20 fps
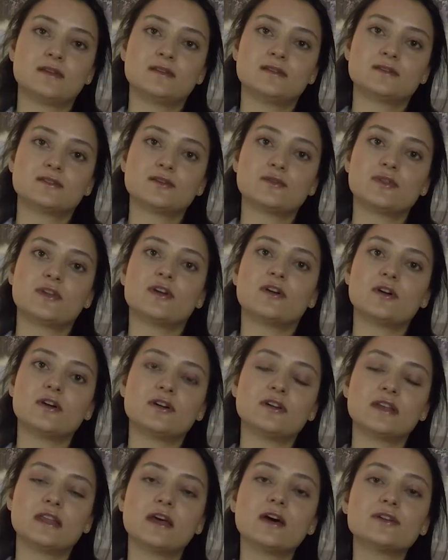So there are
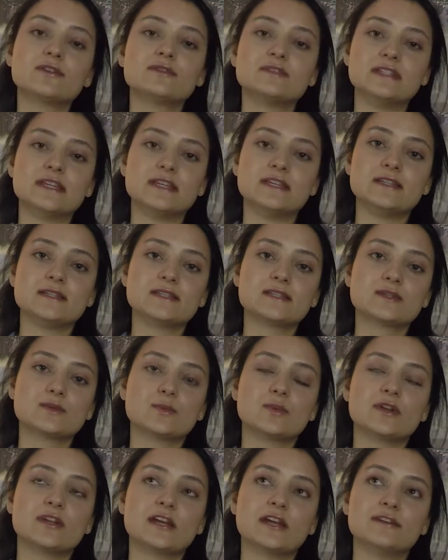a lot of days
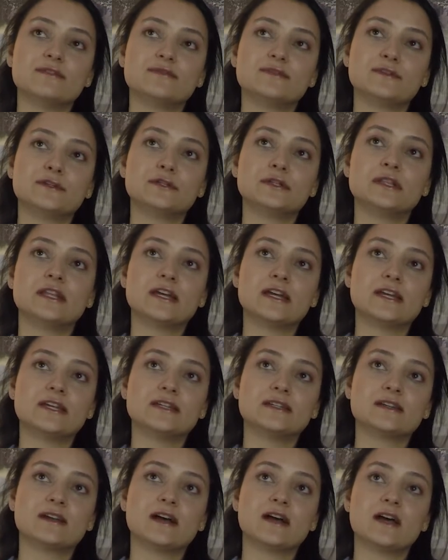when I feel like
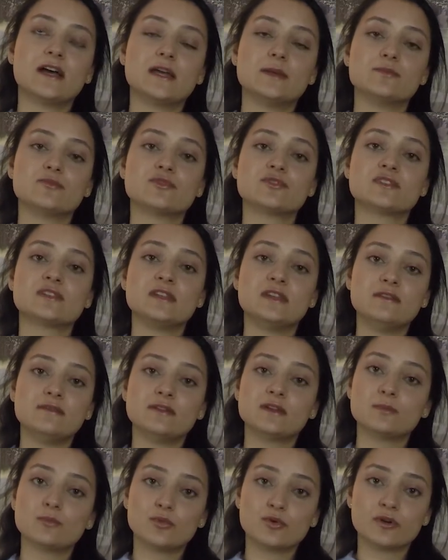I'm
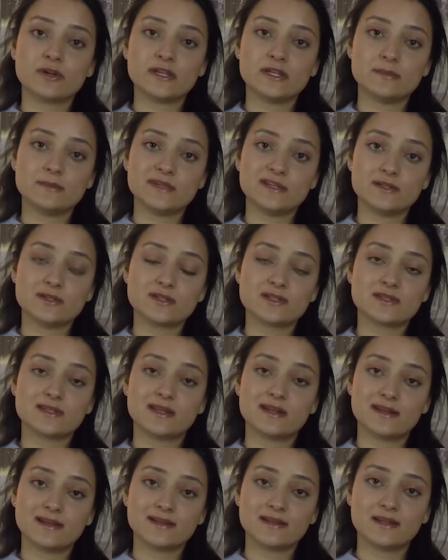receiving more emails
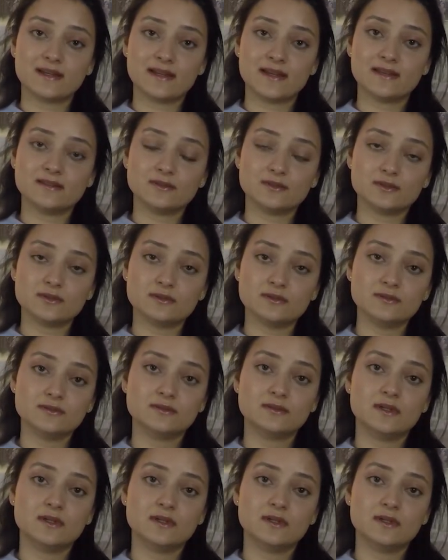than I can handle.